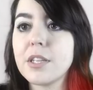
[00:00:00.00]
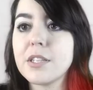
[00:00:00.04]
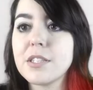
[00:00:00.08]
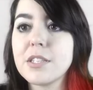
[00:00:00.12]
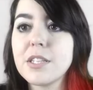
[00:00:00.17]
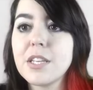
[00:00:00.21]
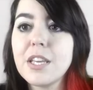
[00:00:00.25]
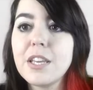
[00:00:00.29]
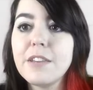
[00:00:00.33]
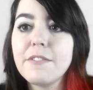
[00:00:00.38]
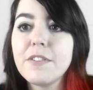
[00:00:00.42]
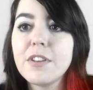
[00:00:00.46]
It's
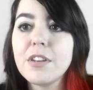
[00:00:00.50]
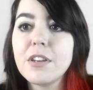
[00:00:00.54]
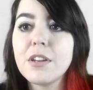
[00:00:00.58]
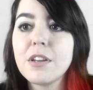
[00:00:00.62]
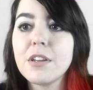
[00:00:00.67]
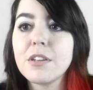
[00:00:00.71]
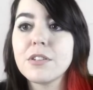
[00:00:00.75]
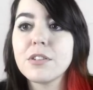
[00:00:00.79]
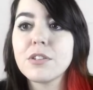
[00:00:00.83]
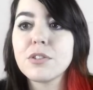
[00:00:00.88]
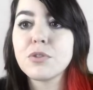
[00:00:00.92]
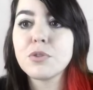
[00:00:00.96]
an
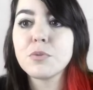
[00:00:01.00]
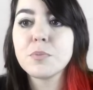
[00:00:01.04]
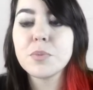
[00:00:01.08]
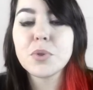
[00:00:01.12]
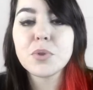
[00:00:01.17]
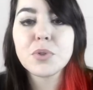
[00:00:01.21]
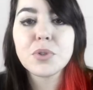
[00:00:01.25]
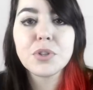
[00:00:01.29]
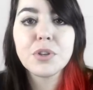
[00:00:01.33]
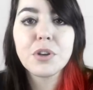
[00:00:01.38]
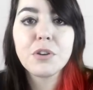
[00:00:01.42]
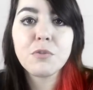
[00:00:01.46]
even
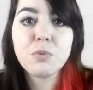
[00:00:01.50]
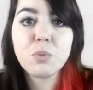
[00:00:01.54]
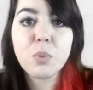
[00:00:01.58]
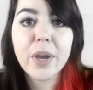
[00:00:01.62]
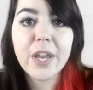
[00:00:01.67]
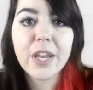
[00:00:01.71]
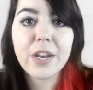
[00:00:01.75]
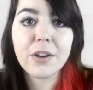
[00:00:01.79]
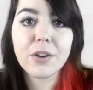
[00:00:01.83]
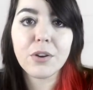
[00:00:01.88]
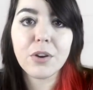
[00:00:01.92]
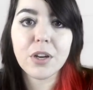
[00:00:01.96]
distribution of
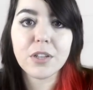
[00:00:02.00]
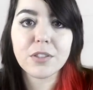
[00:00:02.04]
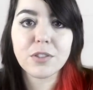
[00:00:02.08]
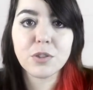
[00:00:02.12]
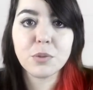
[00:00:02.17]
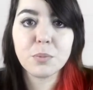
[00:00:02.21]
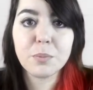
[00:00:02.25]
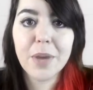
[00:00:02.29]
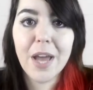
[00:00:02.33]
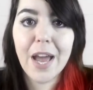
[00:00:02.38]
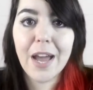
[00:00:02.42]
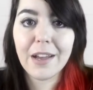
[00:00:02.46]
weight across
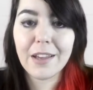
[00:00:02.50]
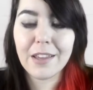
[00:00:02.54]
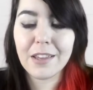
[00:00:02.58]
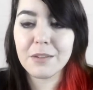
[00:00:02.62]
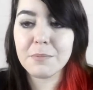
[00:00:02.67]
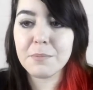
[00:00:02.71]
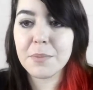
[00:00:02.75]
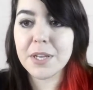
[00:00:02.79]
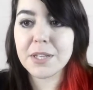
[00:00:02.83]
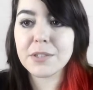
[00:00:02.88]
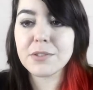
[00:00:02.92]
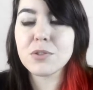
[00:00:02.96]
your back. It
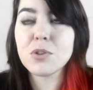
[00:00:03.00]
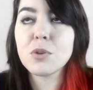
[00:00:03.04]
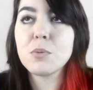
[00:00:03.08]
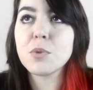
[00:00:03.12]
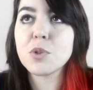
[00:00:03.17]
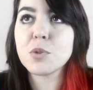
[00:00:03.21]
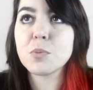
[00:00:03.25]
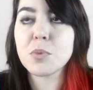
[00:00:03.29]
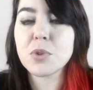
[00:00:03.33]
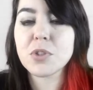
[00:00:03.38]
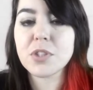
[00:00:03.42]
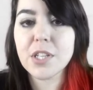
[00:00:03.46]
makes so
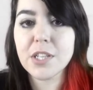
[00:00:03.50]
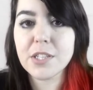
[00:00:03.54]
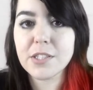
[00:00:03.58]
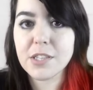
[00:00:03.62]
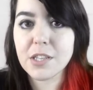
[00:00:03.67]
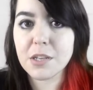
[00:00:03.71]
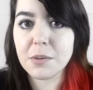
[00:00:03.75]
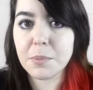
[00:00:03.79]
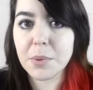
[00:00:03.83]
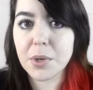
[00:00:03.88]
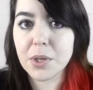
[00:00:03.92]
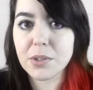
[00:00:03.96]
much more sense
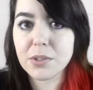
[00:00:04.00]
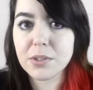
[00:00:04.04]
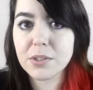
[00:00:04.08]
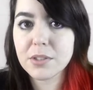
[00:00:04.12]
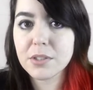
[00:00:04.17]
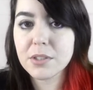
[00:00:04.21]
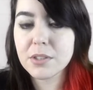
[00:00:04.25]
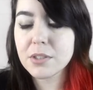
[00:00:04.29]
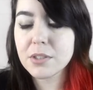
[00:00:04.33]
than a purse.